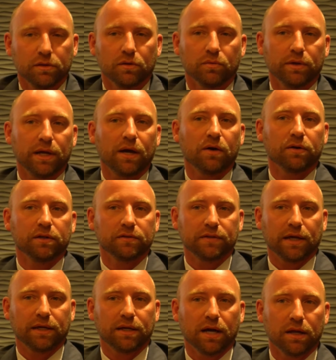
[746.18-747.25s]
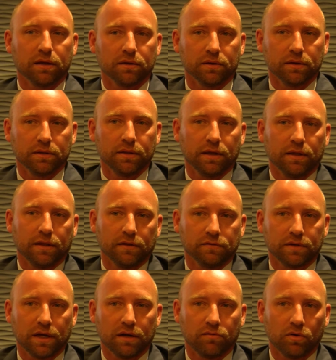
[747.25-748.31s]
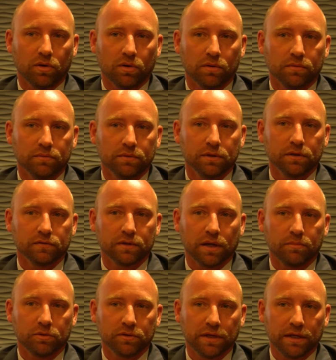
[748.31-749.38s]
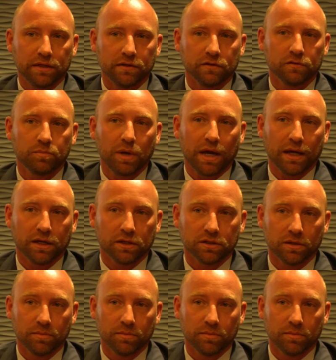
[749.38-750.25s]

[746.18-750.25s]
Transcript: the reality is that's kind of all a simultaneous package.